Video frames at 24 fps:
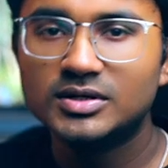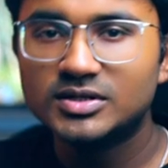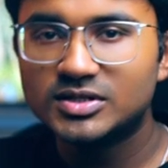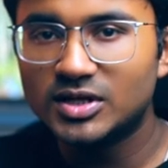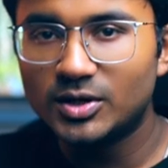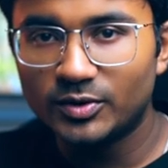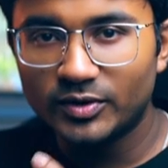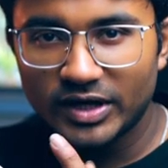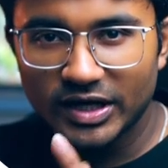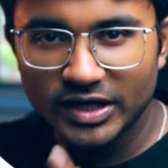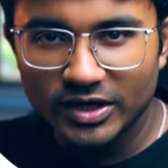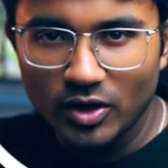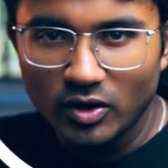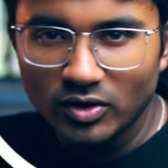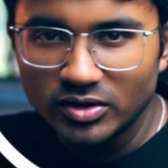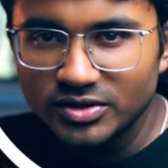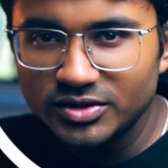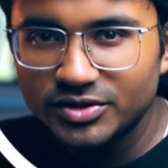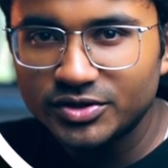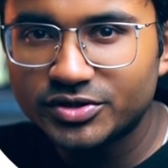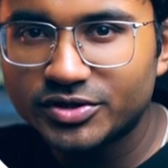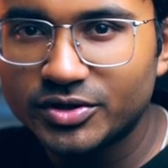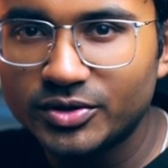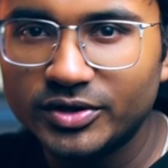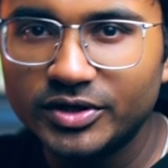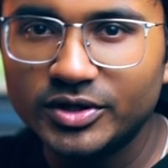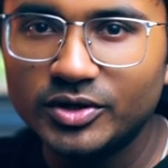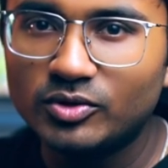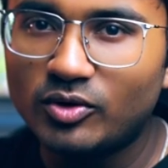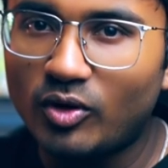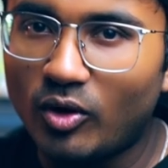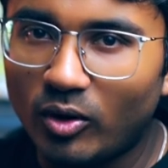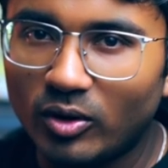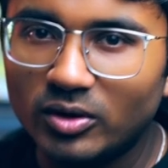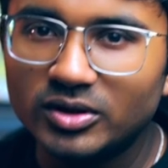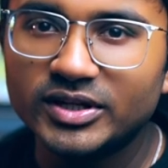So in order to show you
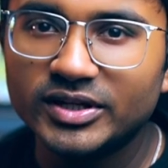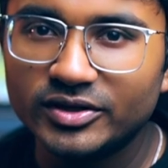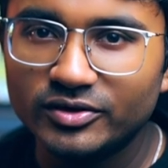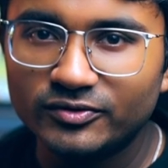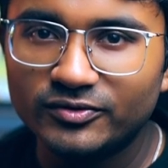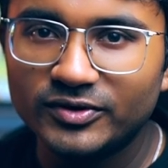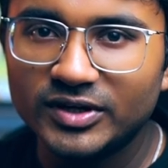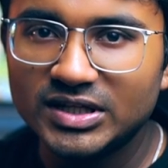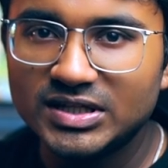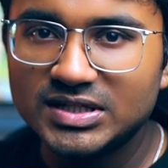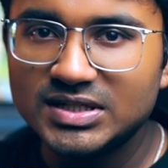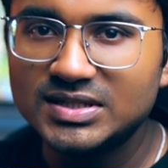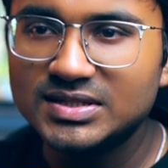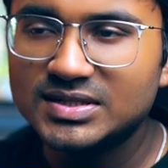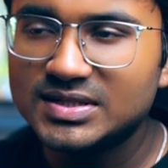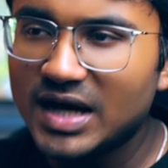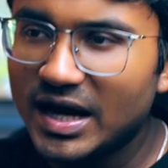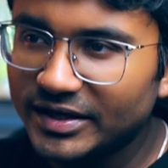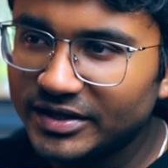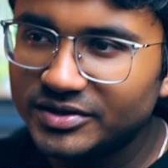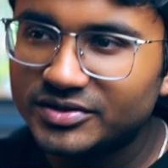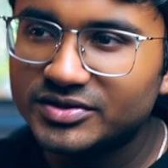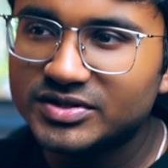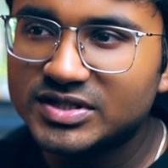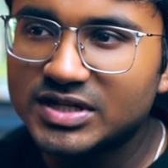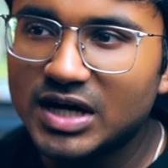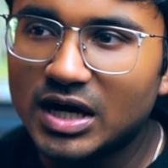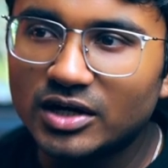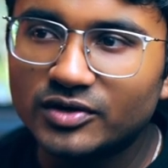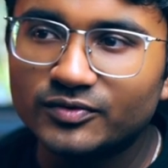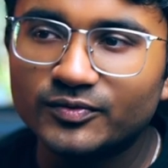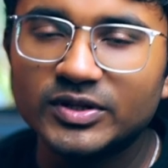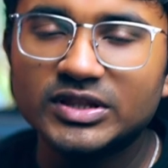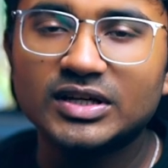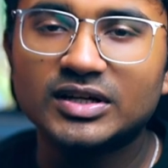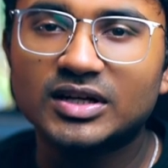all the new features, I need to start
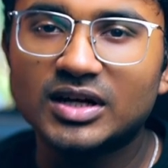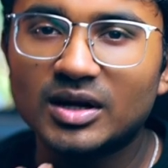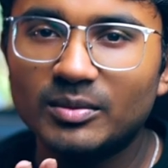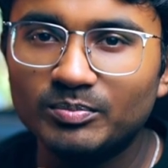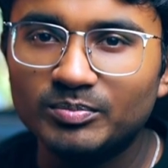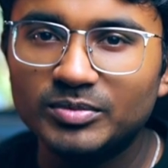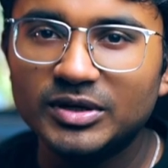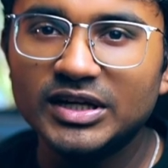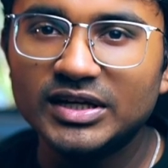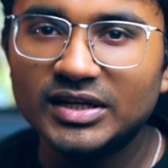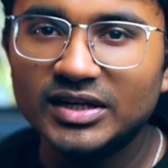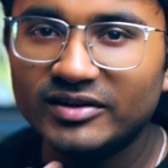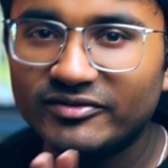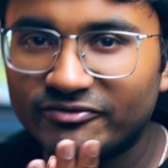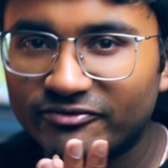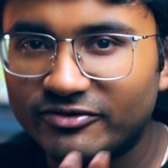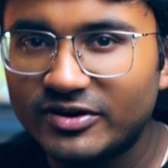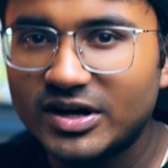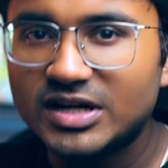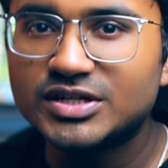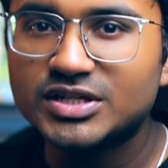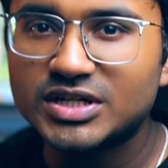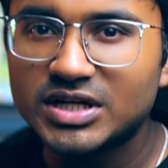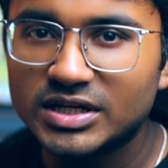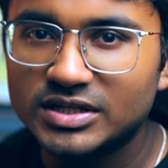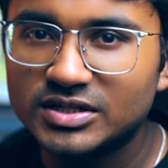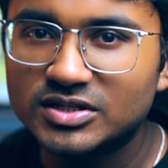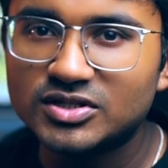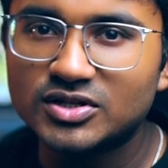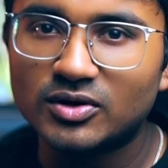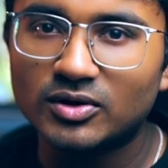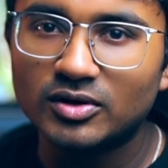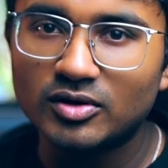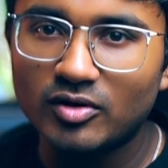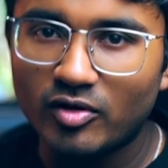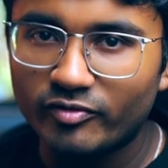with a completely fresh
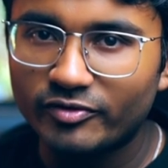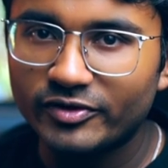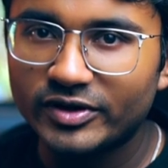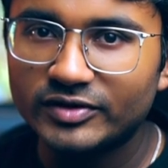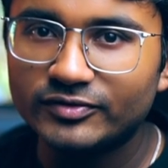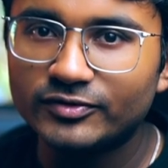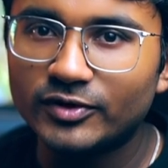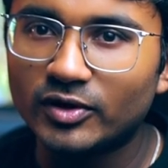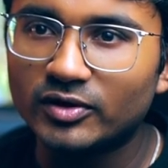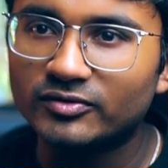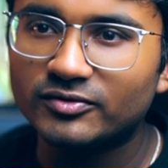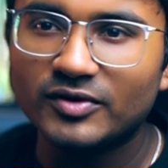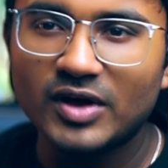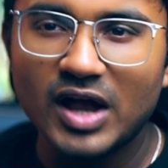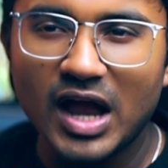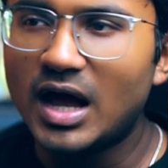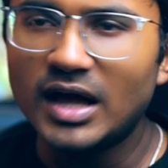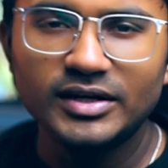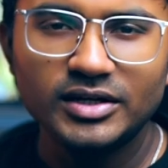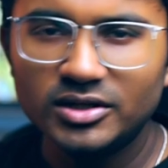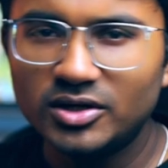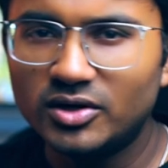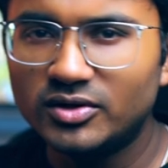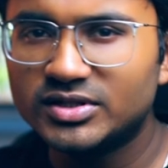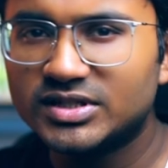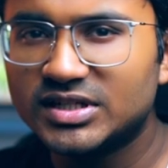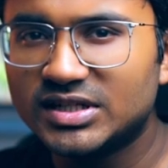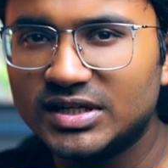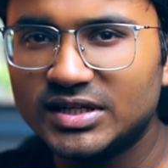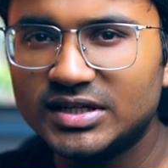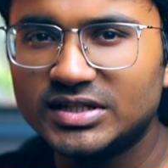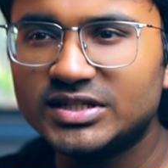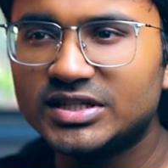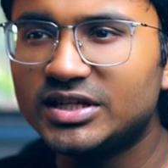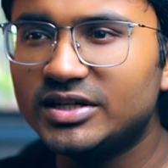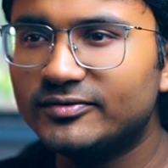install of Evolve. I did not
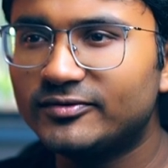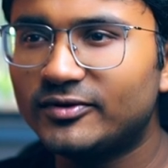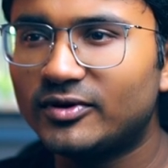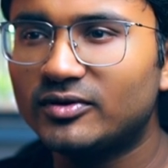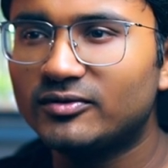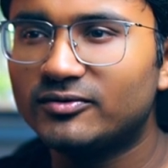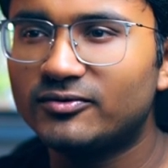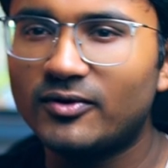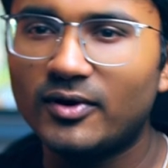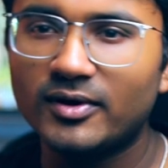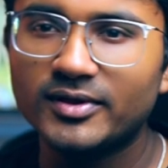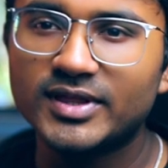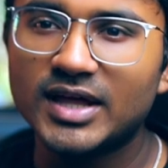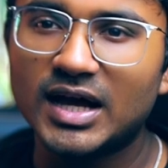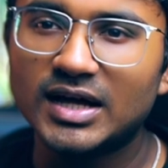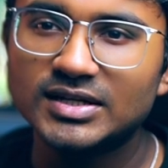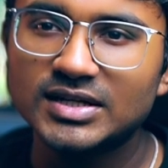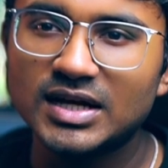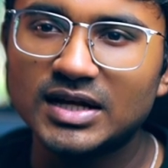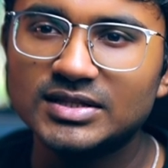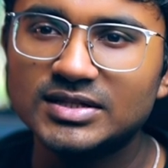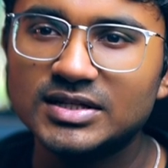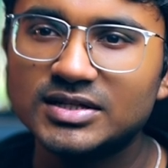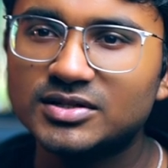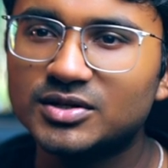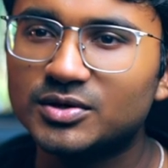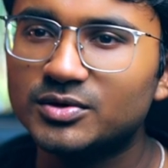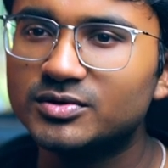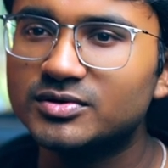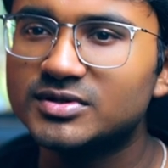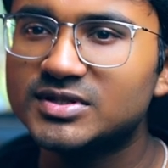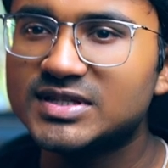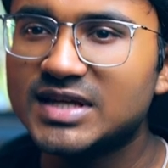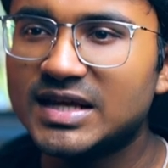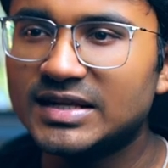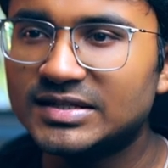delete Evolve for that. I'll just go to
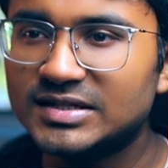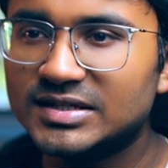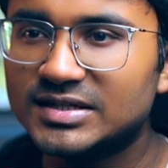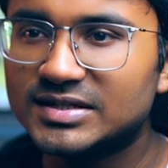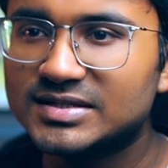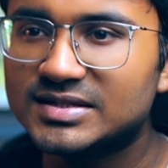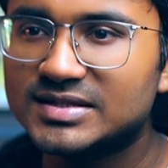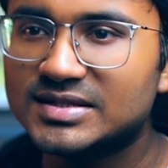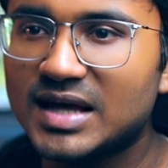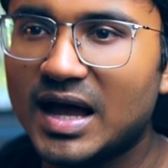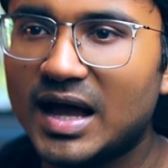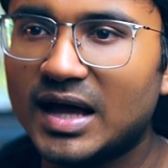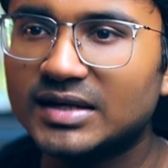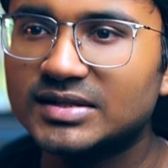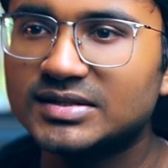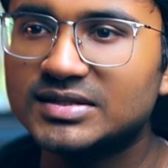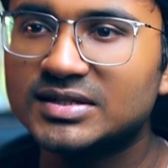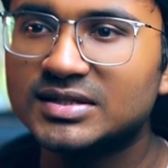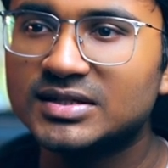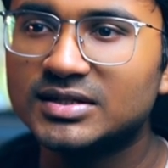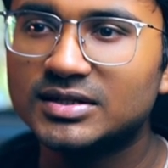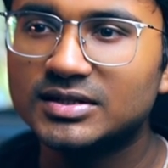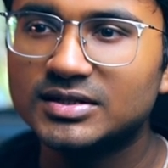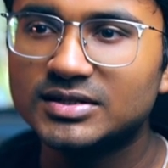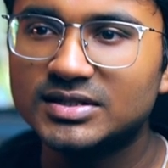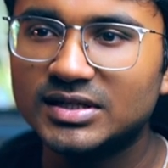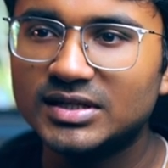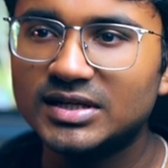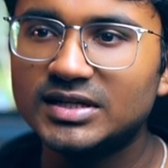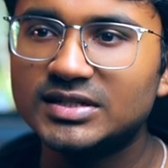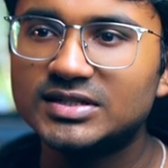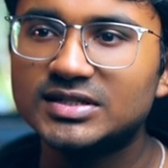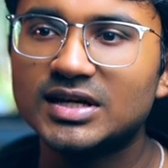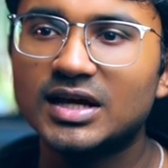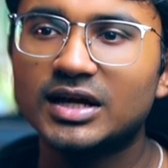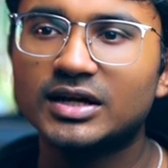settings and
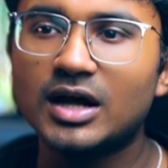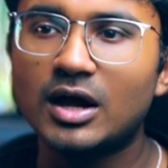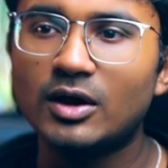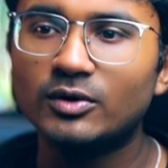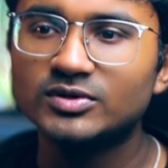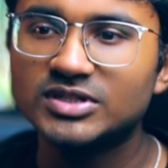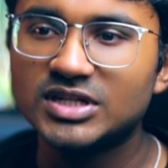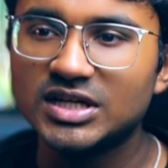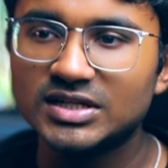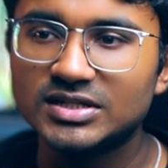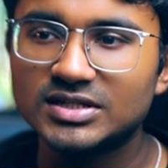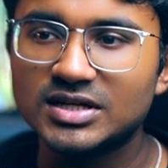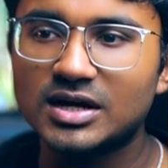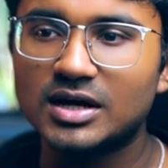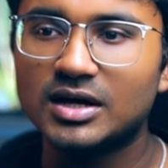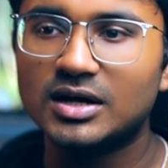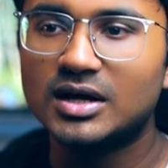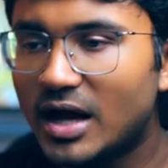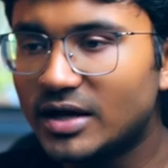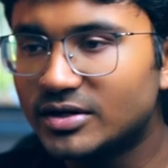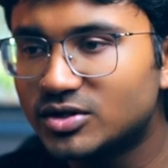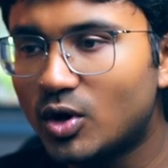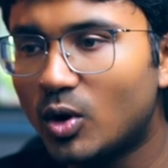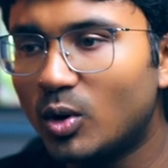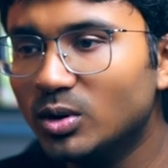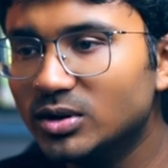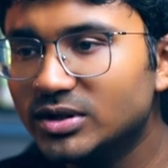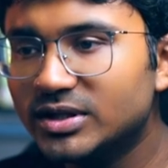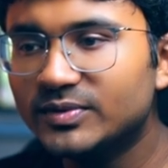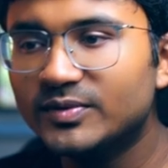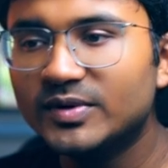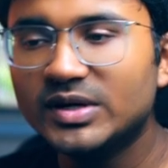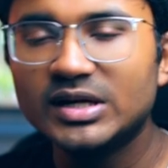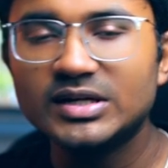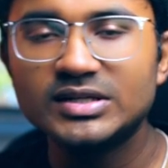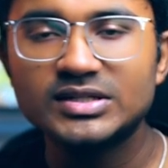delete account data, and all the
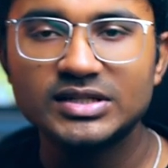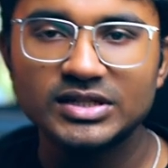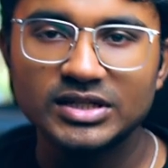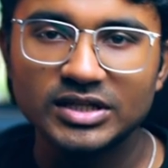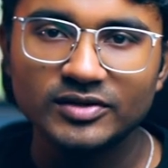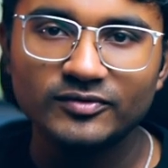related